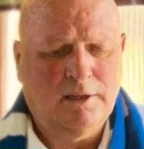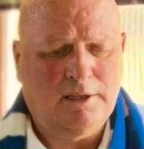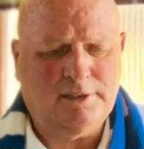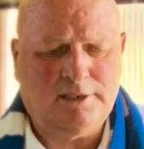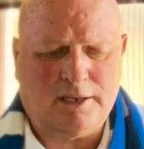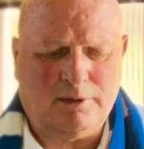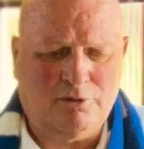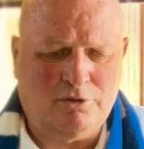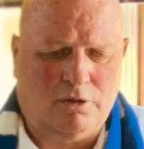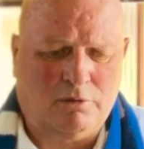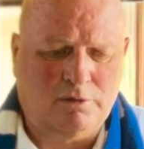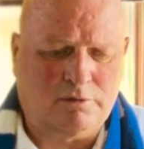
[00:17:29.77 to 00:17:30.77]
He said he was
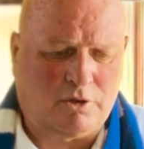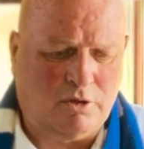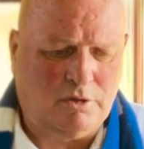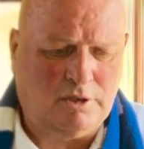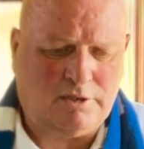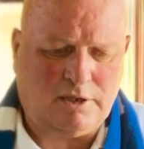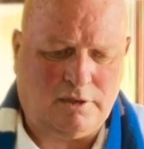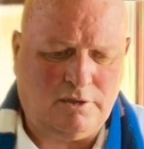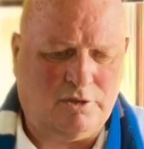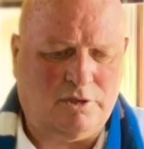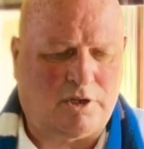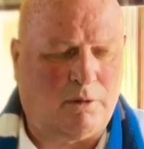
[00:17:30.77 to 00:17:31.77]
always good. He said he
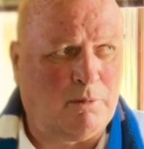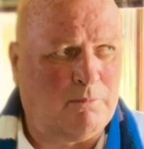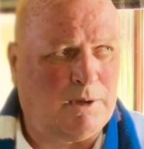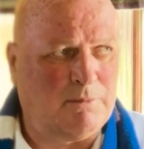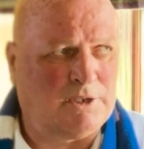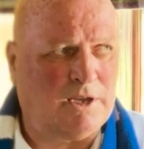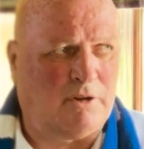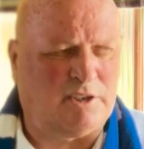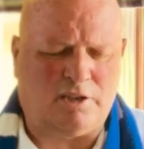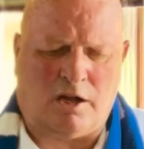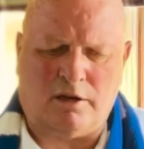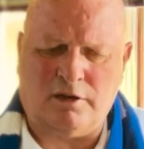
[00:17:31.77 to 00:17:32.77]
used to come and babysit on a
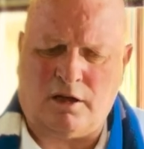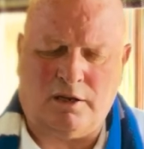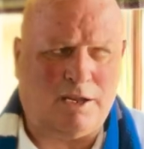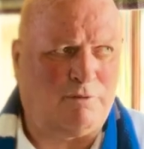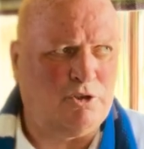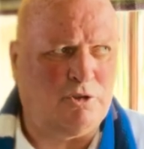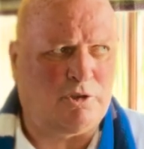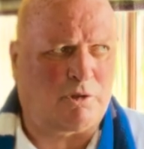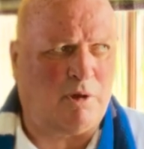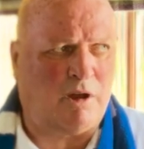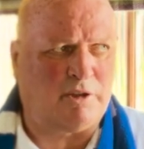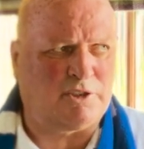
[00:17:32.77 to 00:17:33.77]
Saturday night. Never used to
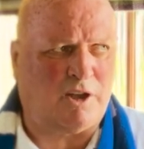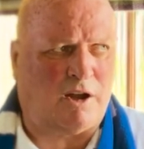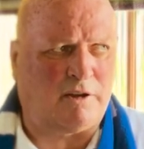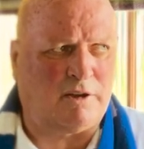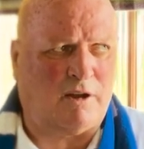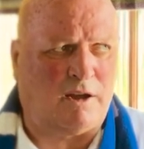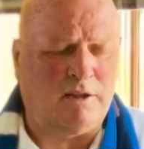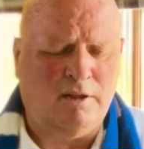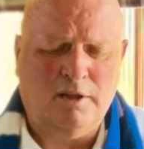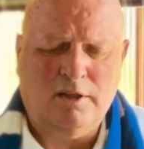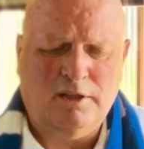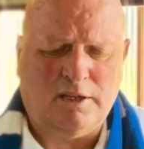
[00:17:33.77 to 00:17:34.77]
go out on a Saturday night,
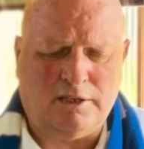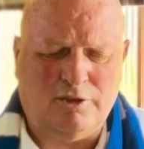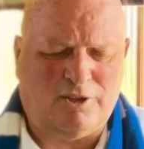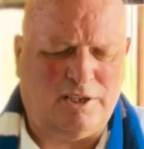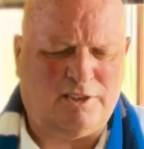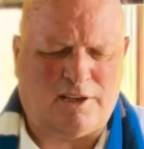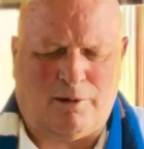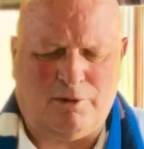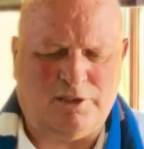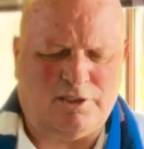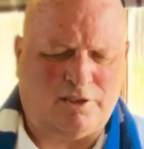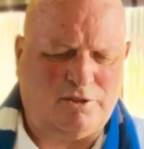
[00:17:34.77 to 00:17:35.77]
and he used to eat
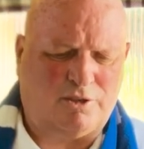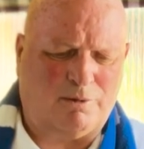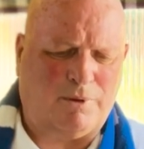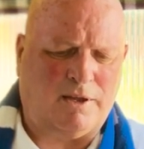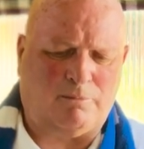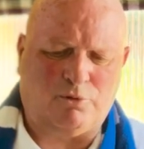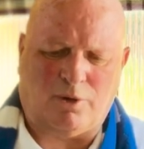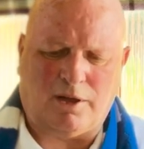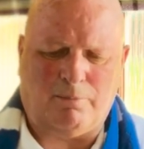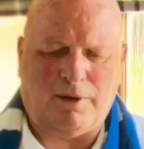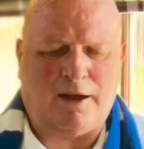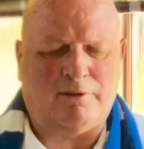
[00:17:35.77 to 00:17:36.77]
sandwiches. And I used to pay him
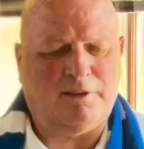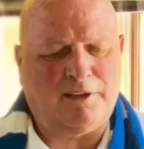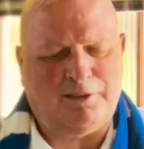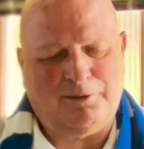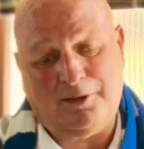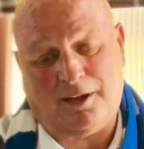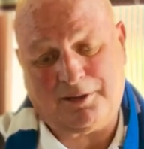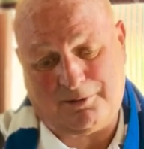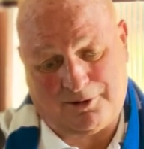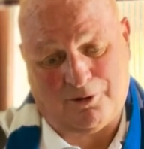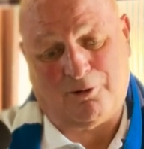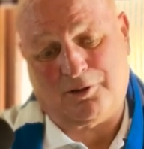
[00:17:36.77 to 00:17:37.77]
twenty pound. And I, I
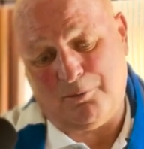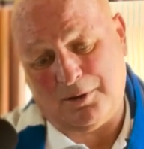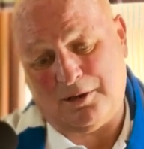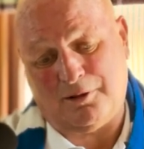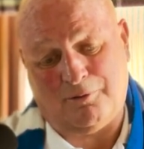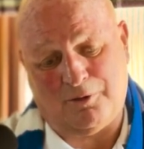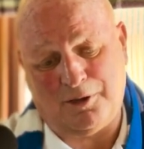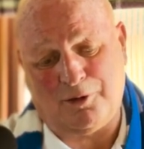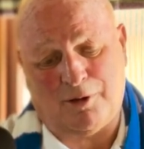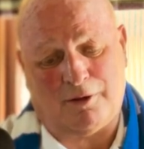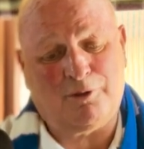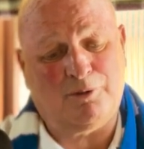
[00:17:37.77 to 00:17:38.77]
sort of come in in the
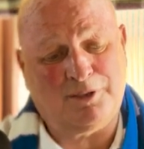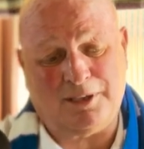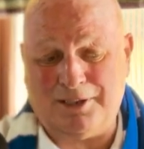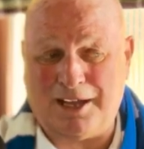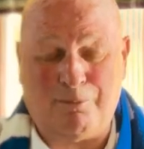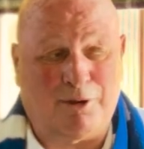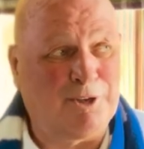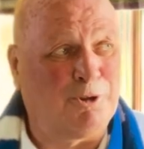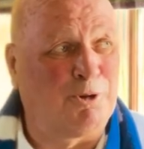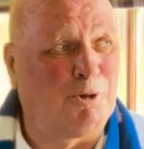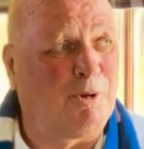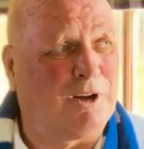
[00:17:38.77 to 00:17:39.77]
video afterwards said, "Yeah, but you
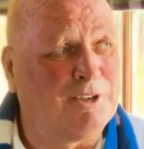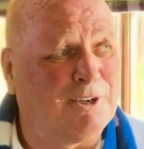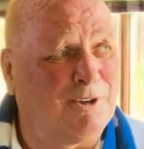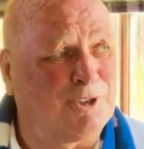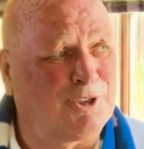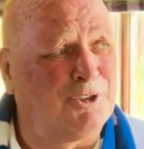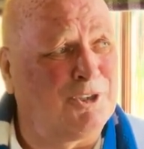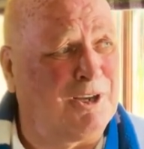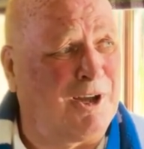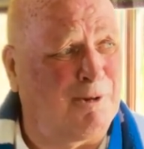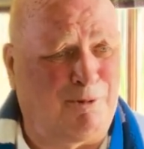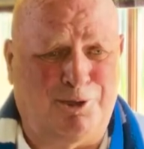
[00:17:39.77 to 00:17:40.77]
don't know what I did on a Sunday
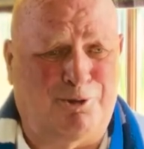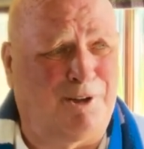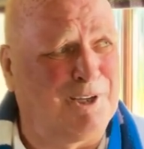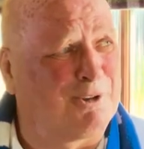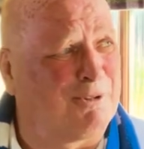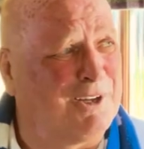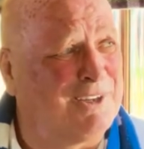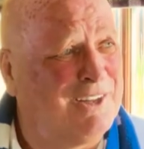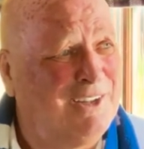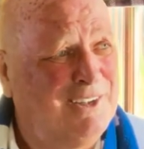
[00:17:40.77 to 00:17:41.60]
night with the twenty quid."